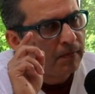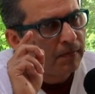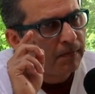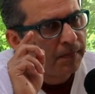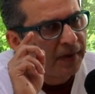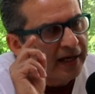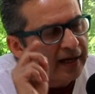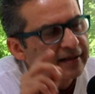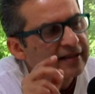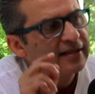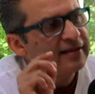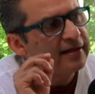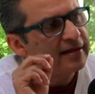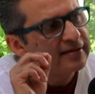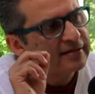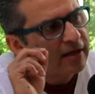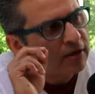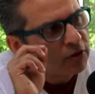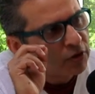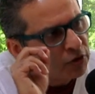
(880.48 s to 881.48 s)
But I think there
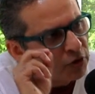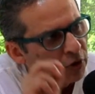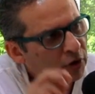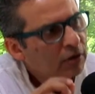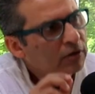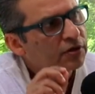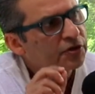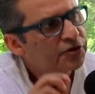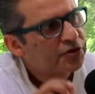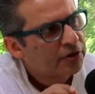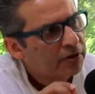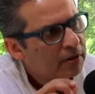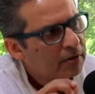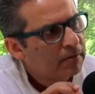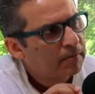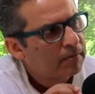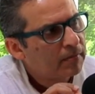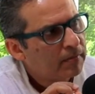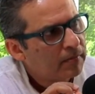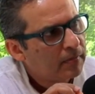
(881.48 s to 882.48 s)
is a
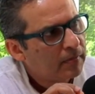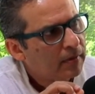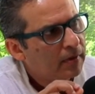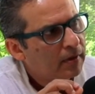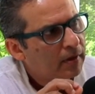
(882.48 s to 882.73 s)
long-term